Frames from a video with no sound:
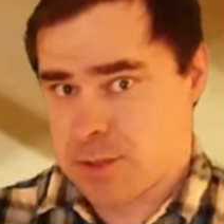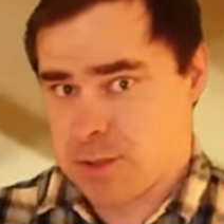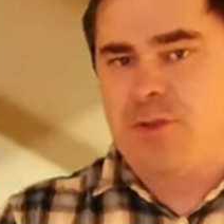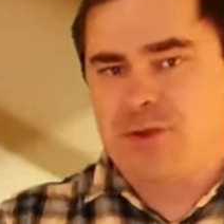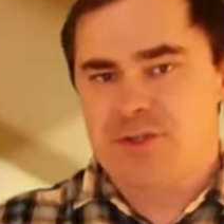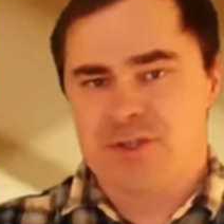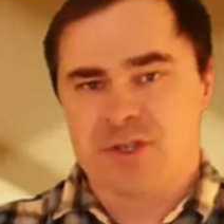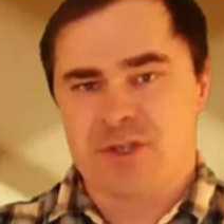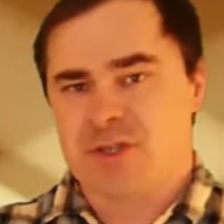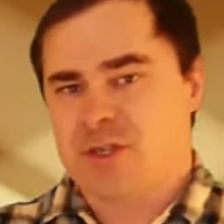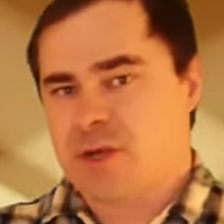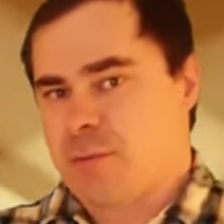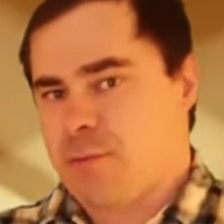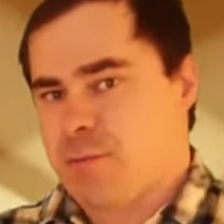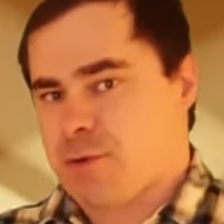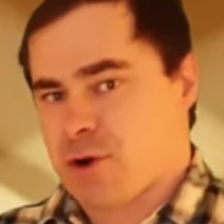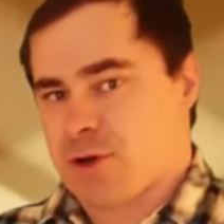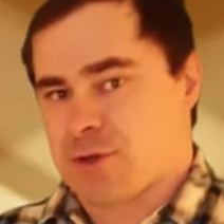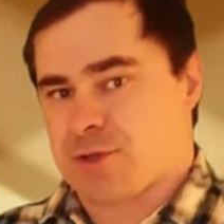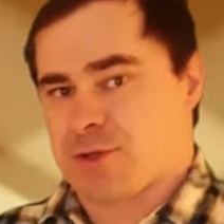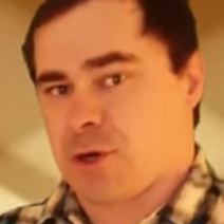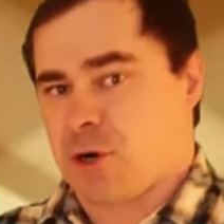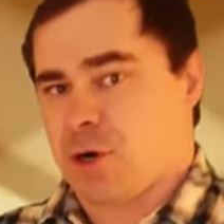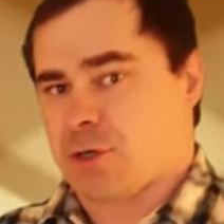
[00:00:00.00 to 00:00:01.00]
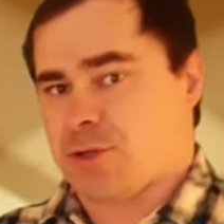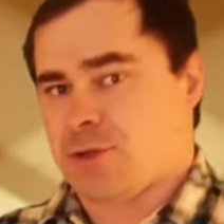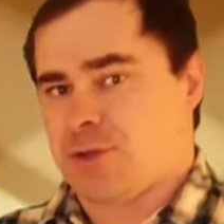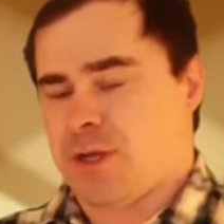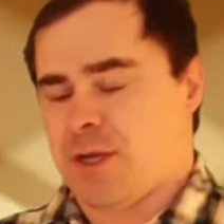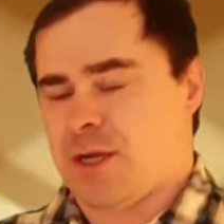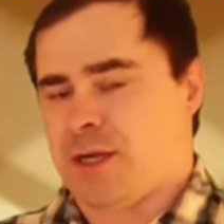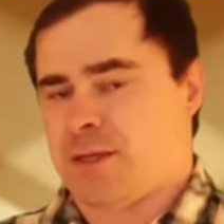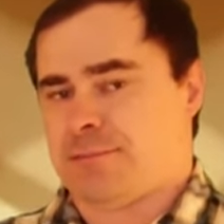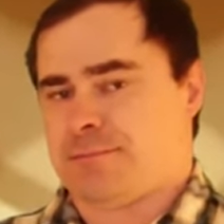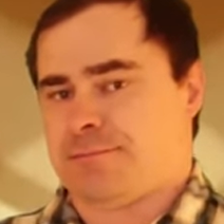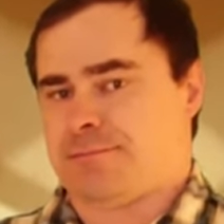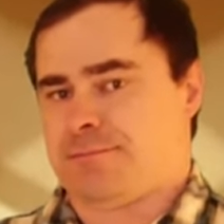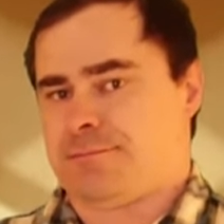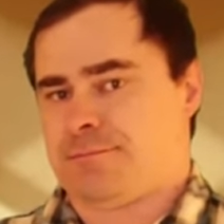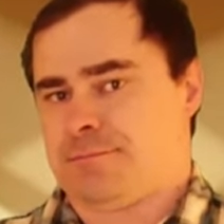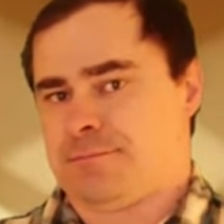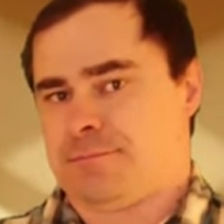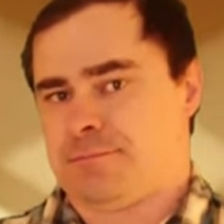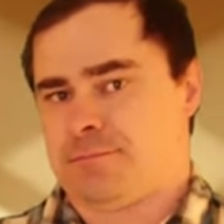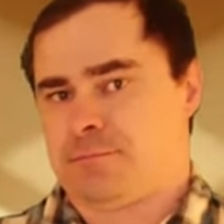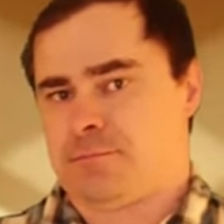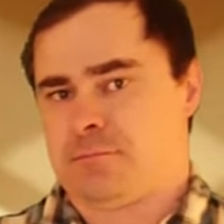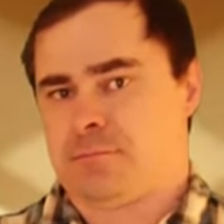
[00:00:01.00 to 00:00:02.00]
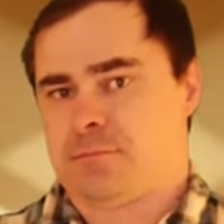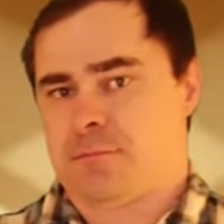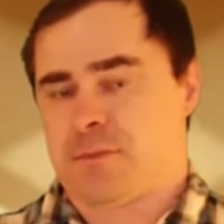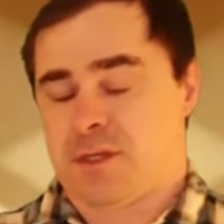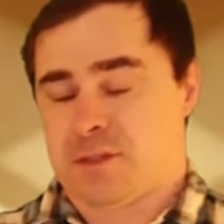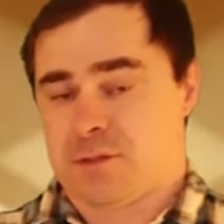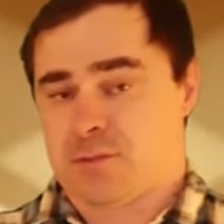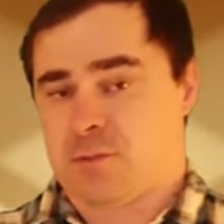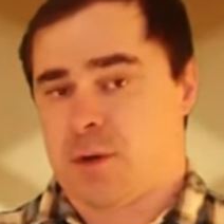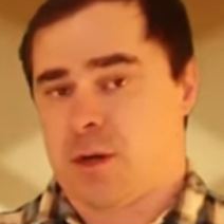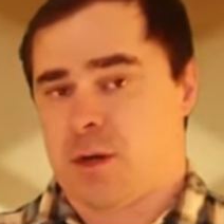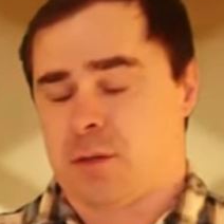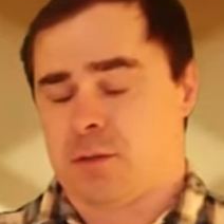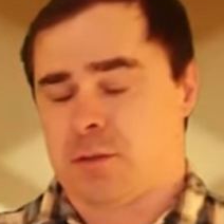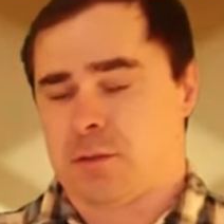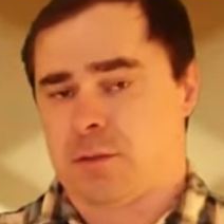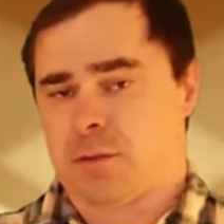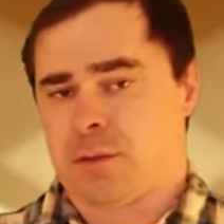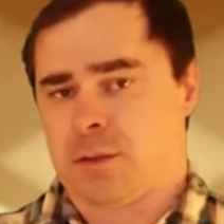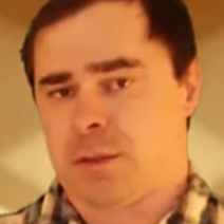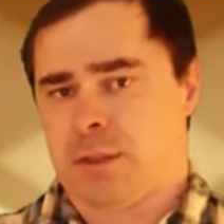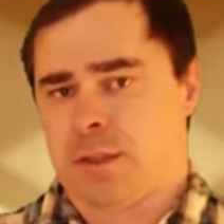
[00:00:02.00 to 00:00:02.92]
This is a Breton name as well.